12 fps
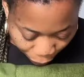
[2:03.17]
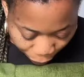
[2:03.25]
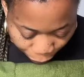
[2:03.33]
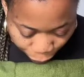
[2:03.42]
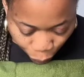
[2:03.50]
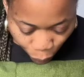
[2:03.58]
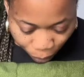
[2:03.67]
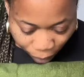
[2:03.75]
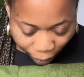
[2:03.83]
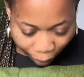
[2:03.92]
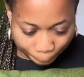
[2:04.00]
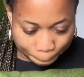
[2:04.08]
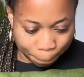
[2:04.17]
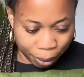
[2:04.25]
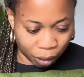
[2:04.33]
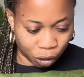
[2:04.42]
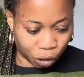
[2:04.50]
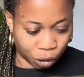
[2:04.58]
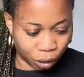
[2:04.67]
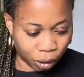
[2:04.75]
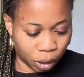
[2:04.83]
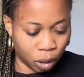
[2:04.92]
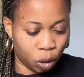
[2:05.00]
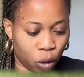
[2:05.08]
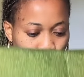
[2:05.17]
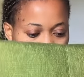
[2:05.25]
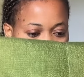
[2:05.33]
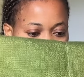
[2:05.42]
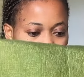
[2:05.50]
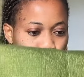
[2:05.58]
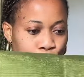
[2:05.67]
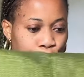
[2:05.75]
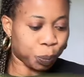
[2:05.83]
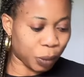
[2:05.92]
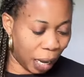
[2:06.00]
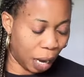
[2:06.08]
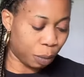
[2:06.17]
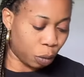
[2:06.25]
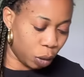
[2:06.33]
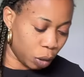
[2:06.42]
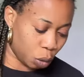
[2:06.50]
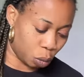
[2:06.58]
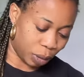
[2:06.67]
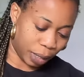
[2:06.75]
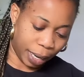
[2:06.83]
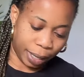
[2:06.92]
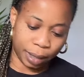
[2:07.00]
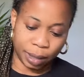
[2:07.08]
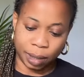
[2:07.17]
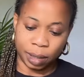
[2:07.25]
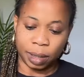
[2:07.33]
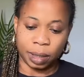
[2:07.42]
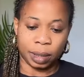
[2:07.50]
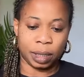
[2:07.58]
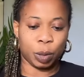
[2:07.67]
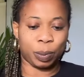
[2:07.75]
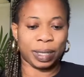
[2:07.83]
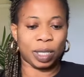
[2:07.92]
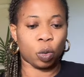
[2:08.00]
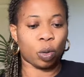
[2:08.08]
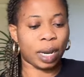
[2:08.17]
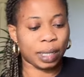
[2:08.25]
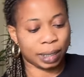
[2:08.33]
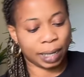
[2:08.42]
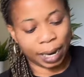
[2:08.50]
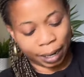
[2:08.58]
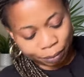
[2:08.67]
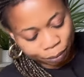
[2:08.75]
from her page. So I'm going to tie this particular style.